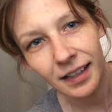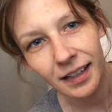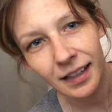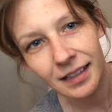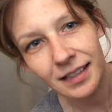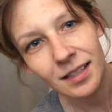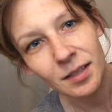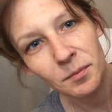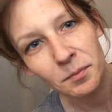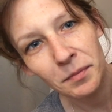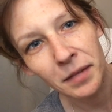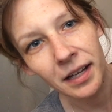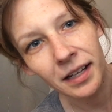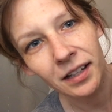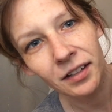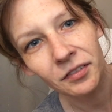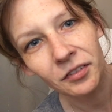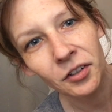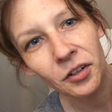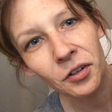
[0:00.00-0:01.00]
It's
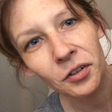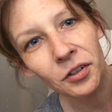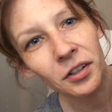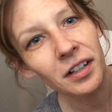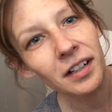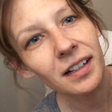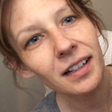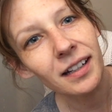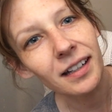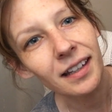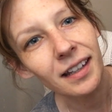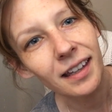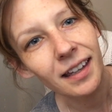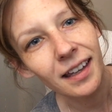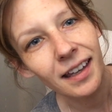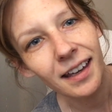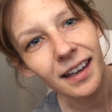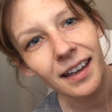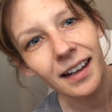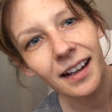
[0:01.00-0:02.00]
made of cork,
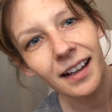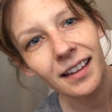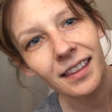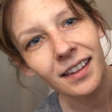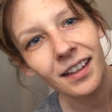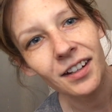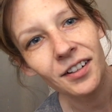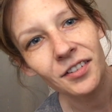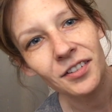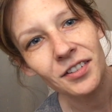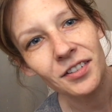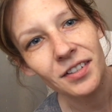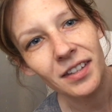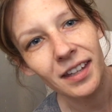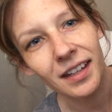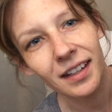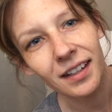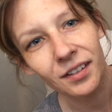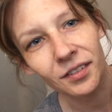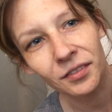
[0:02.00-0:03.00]
and I thought it was
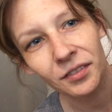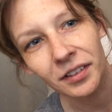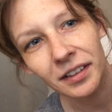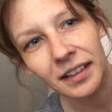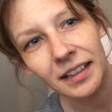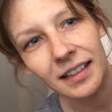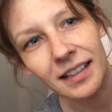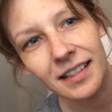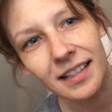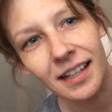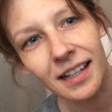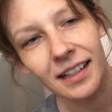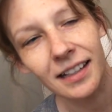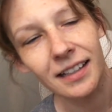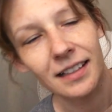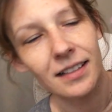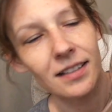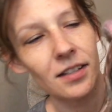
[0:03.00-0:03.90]
like really exciting.